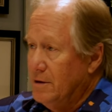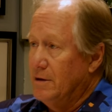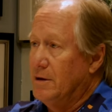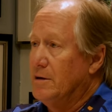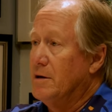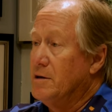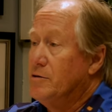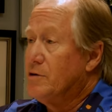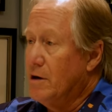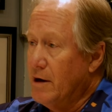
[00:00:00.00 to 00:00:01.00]
You know, and you
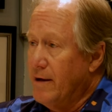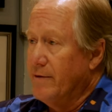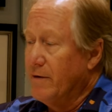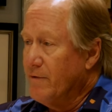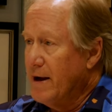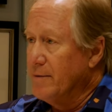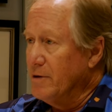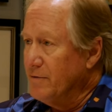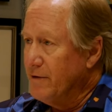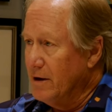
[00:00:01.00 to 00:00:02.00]
started having a family
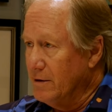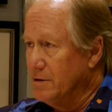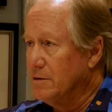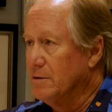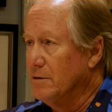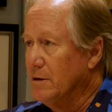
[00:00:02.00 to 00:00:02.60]
fairly soon,